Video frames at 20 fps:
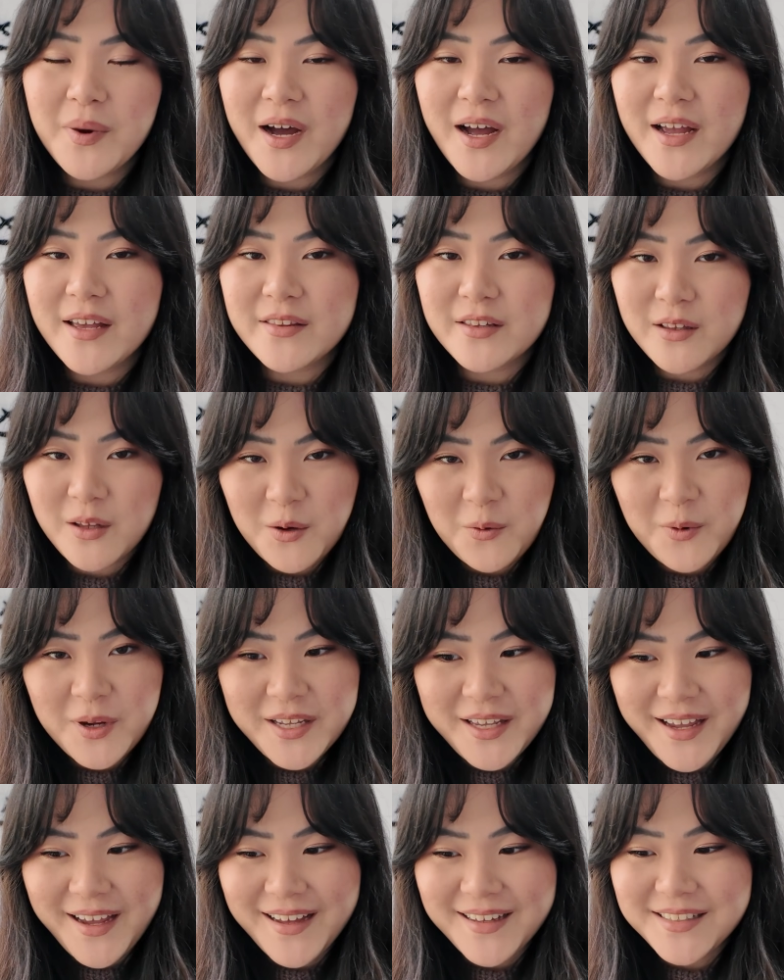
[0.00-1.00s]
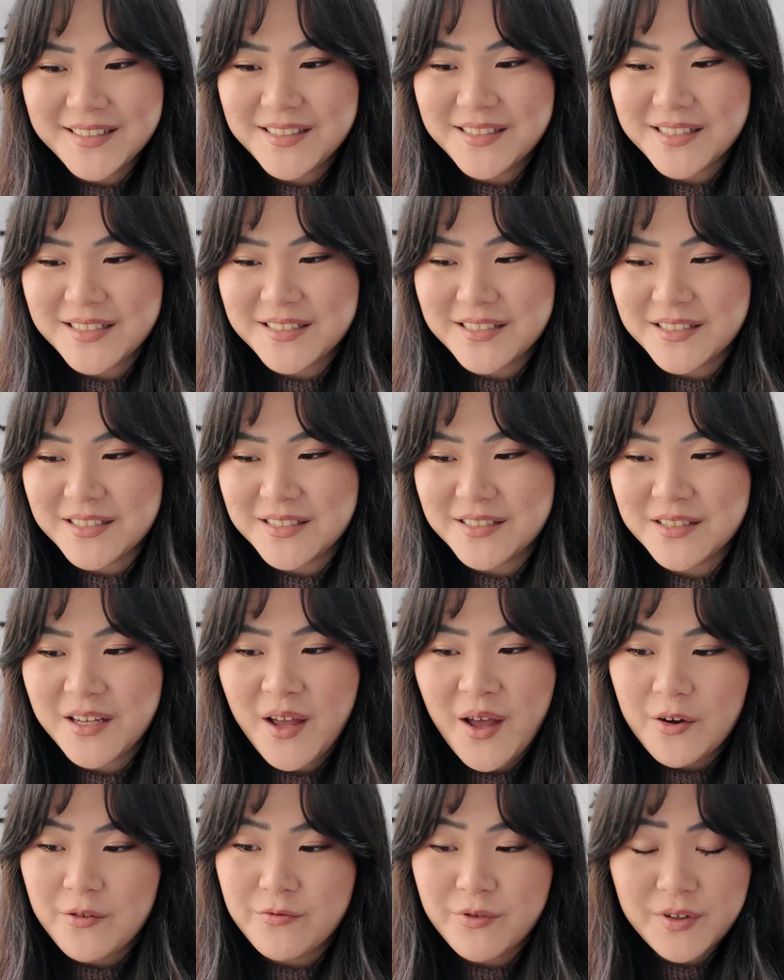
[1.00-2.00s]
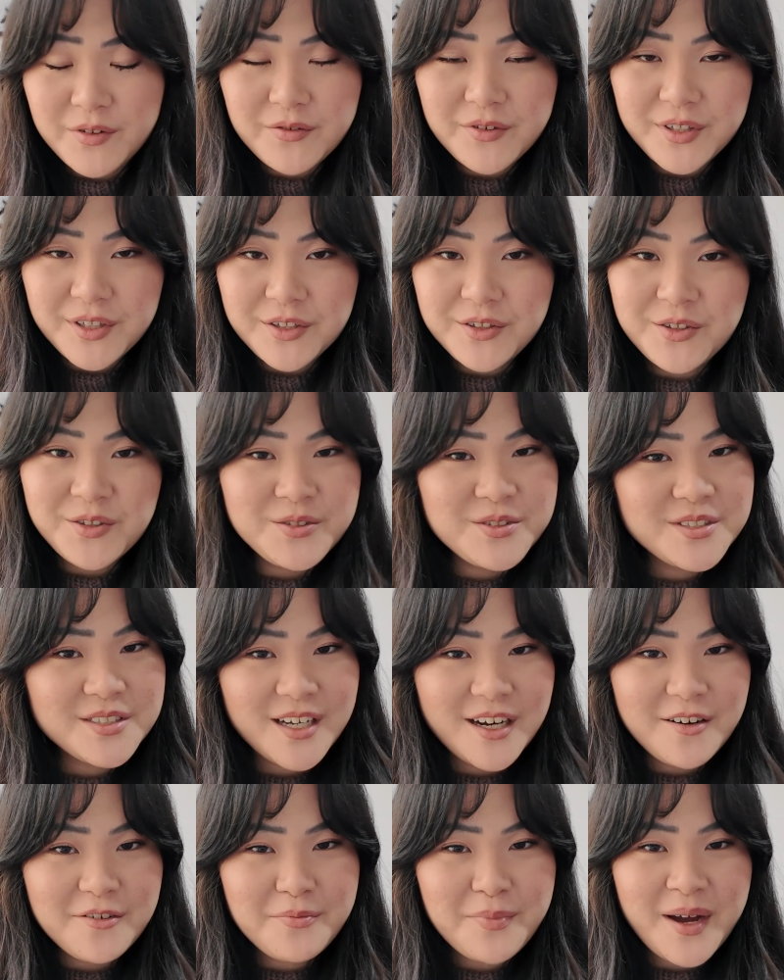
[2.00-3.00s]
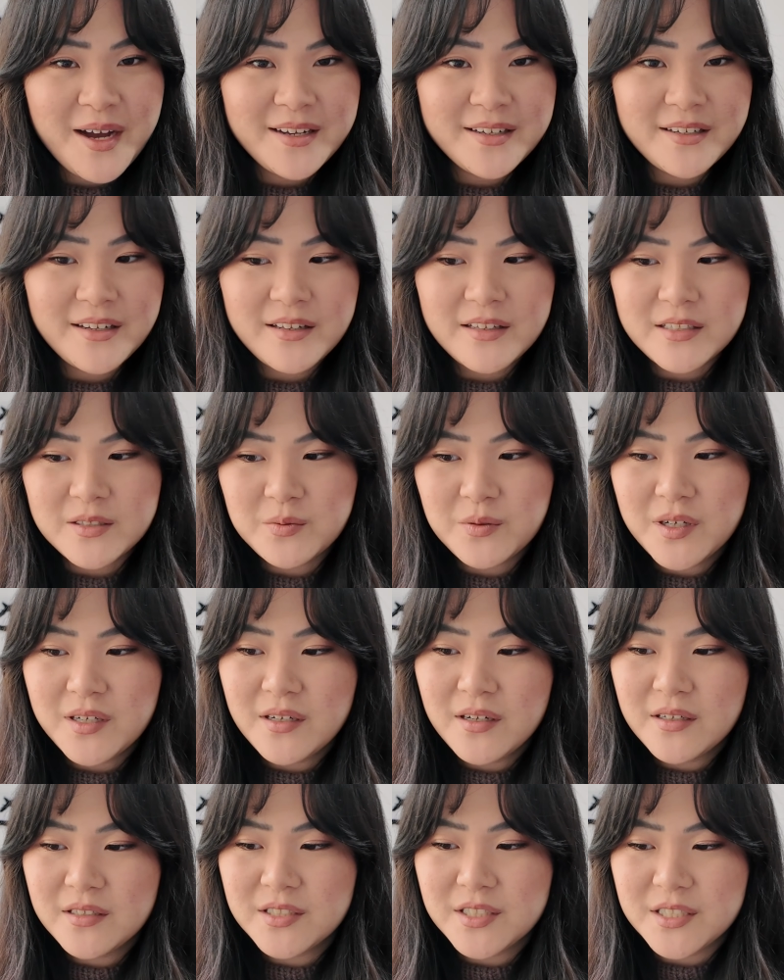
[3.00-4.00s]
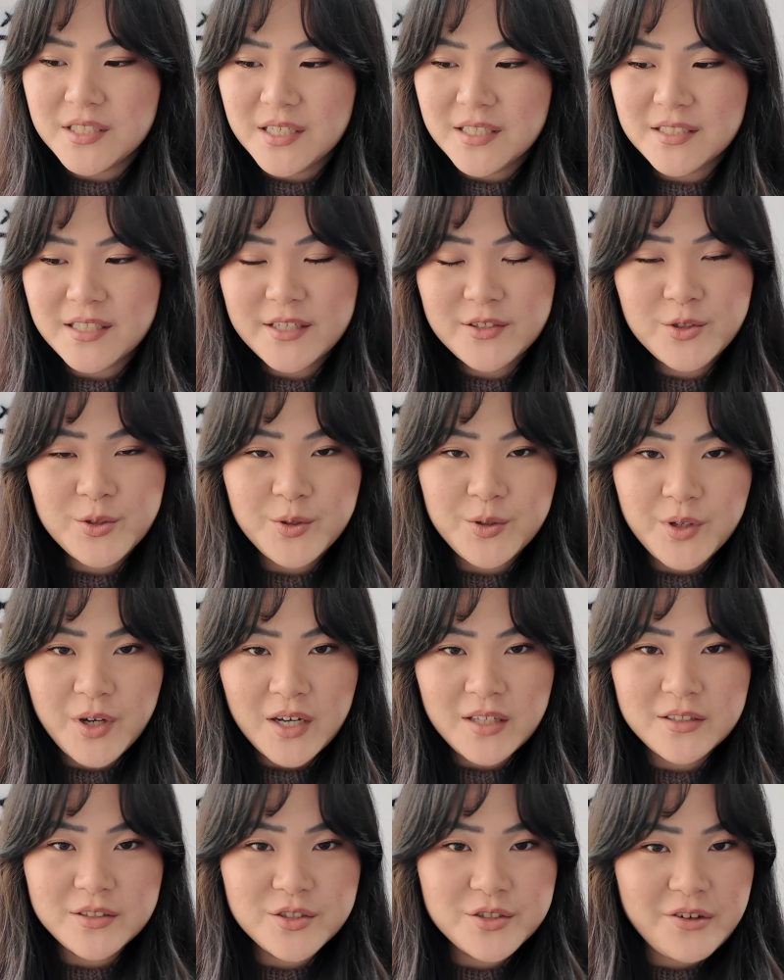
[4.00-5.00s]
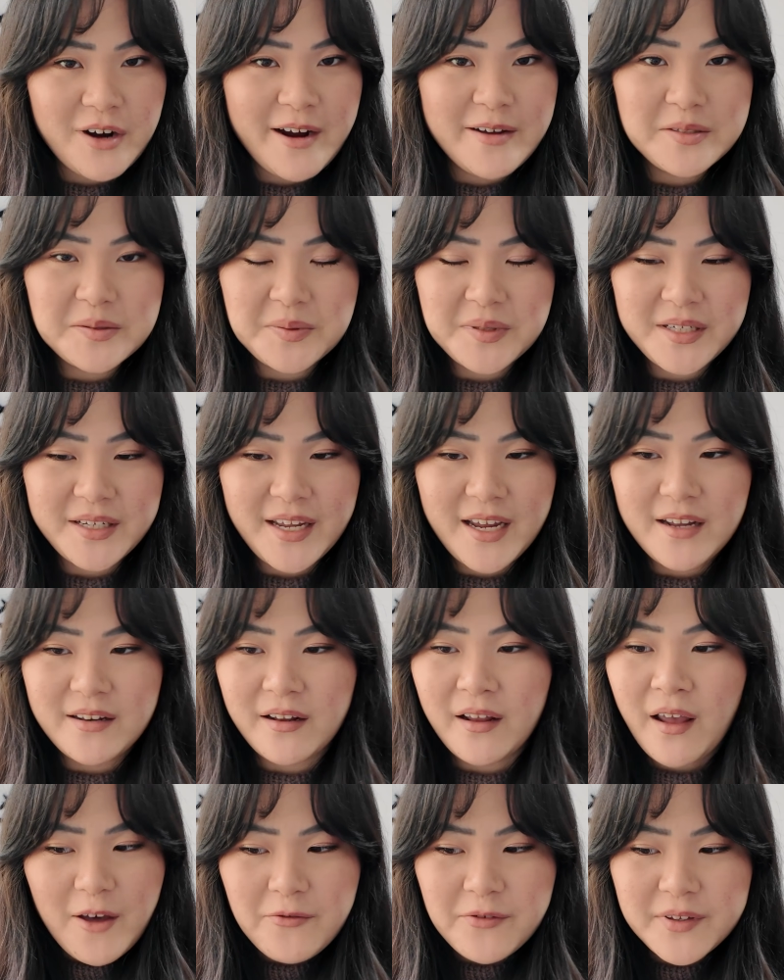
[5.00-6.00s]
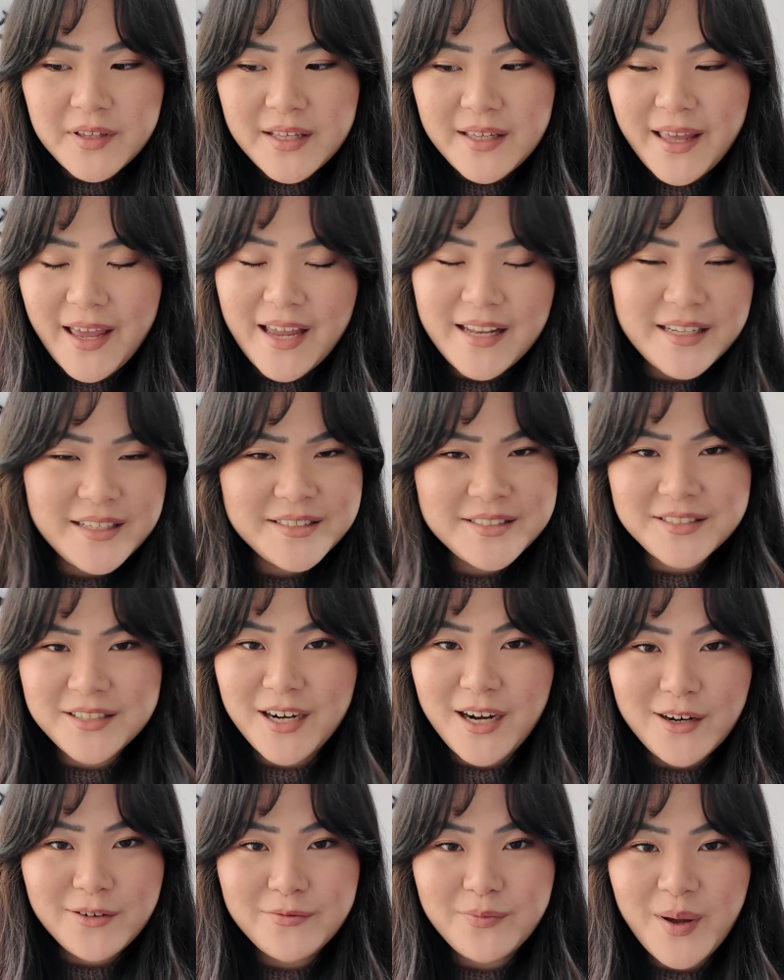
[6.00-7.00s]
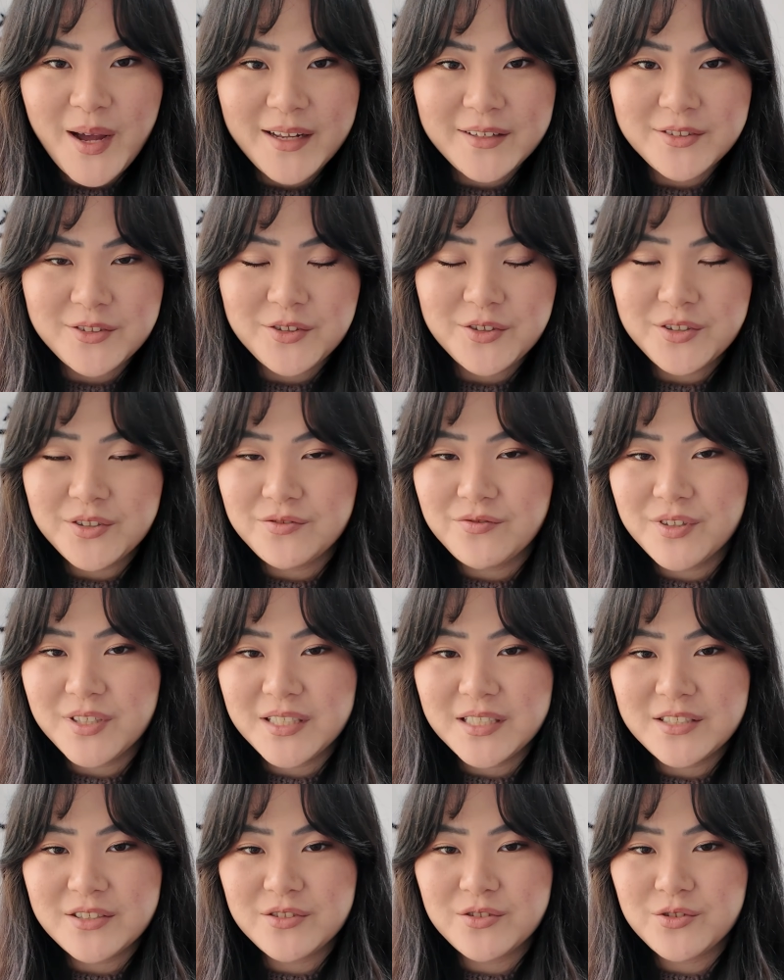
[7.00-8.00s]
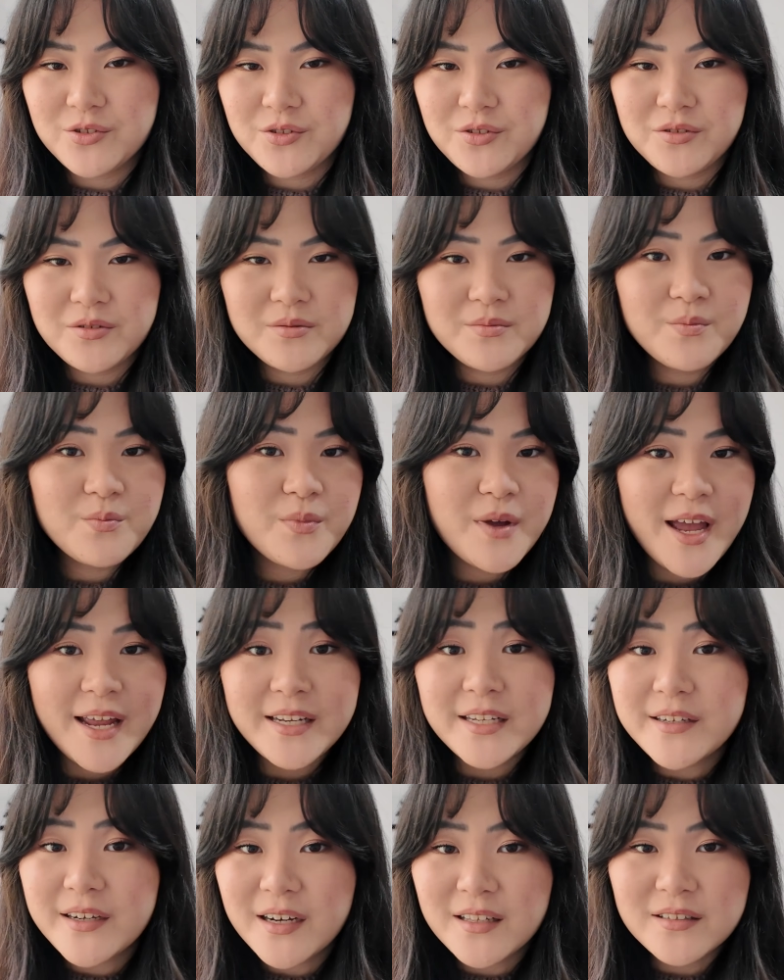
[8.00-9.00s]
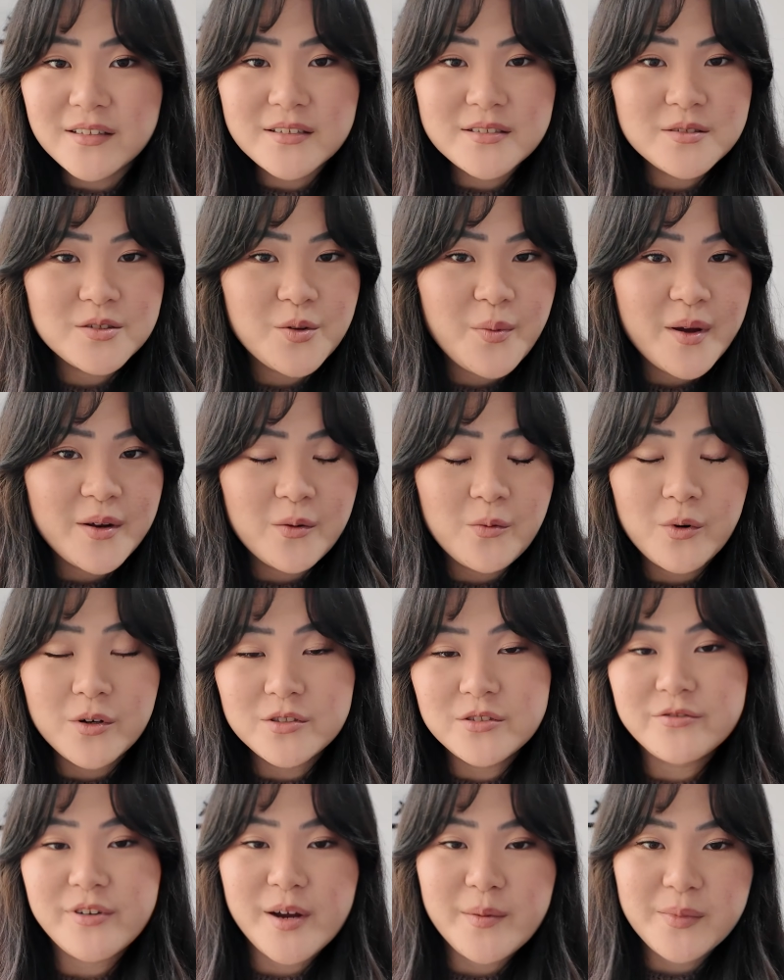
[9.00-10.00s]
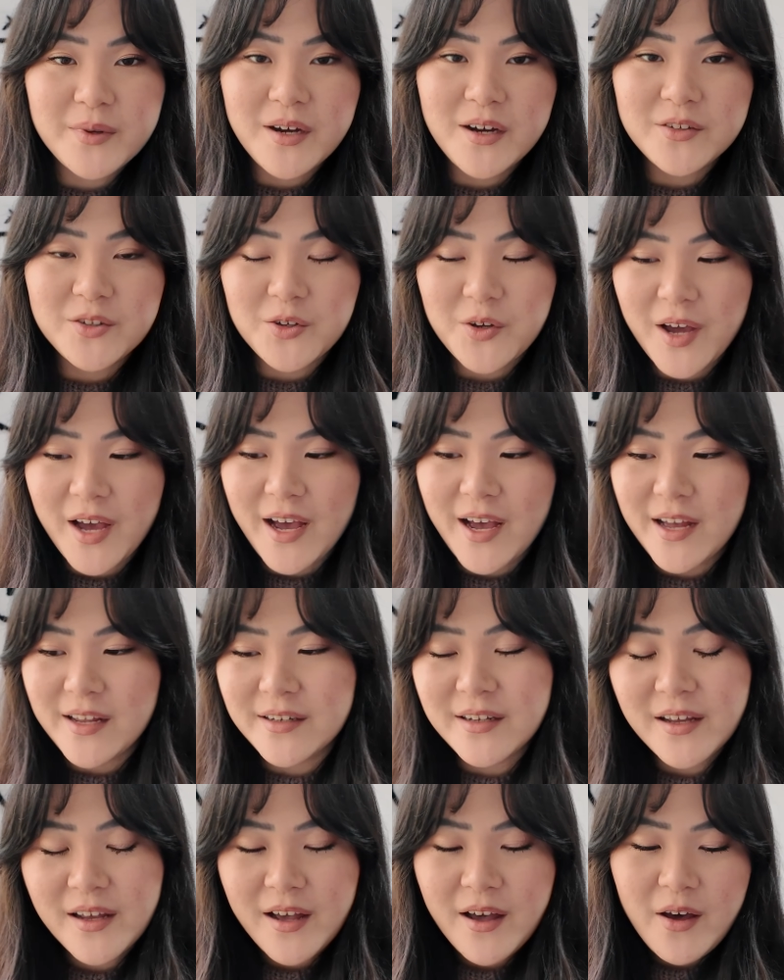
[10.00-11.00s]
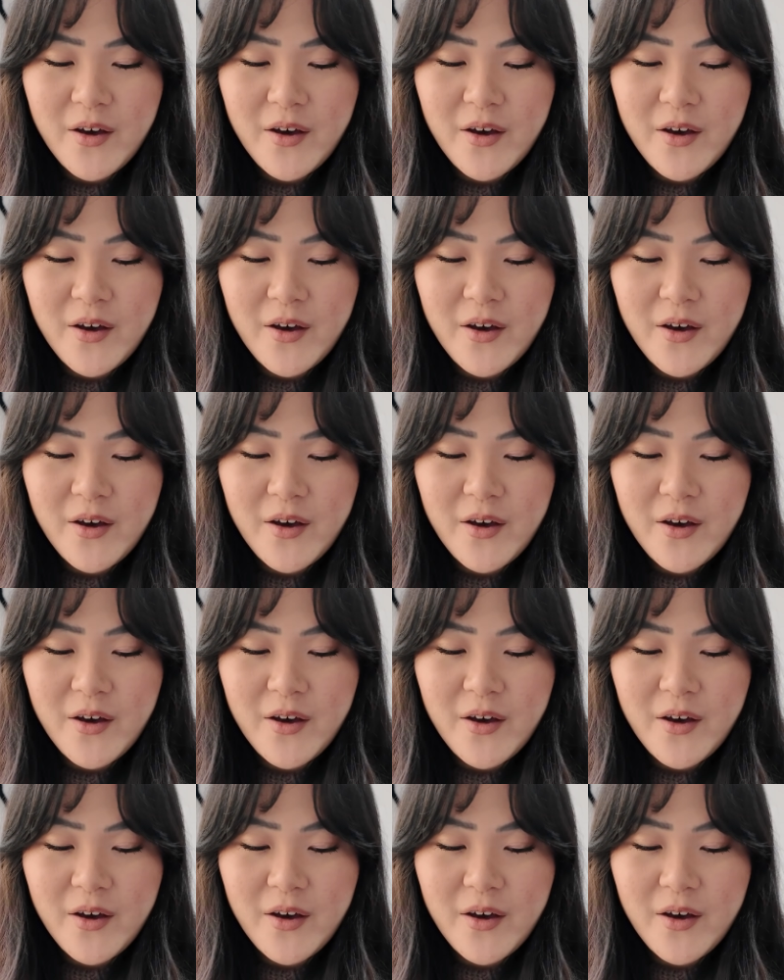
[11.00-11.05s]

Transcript: by The Long Weekend. This is a really cute scarf pattern. This one, she does like 2 colored stripes, but again, I feel like any scarf pattern you could really just do any colors, no matter what scrap yarn you had